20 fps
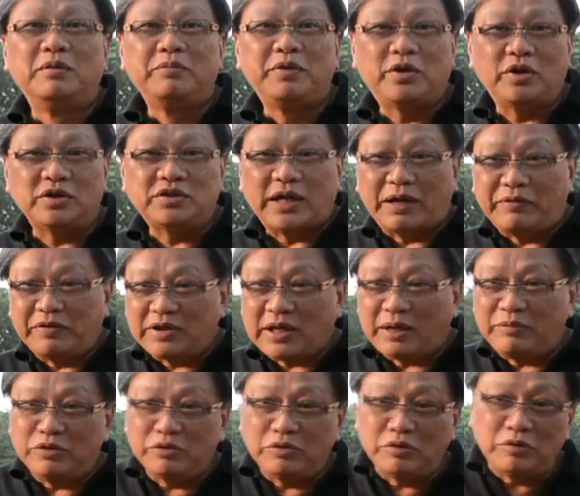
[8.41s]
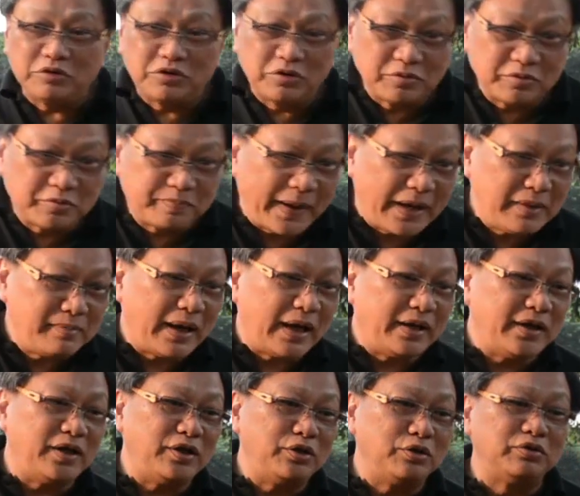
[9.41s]
Because every time you spend
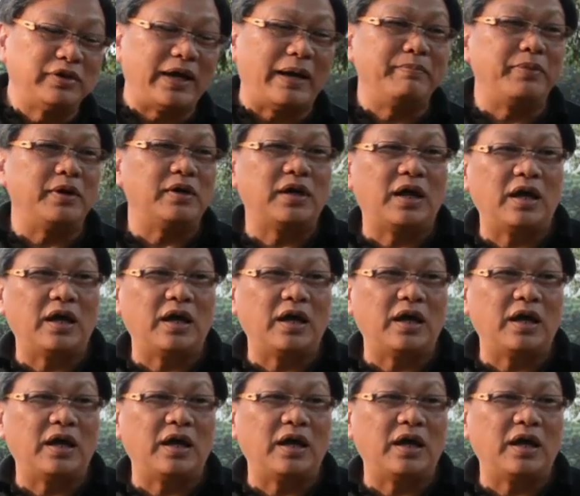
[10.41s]
money, you gamble,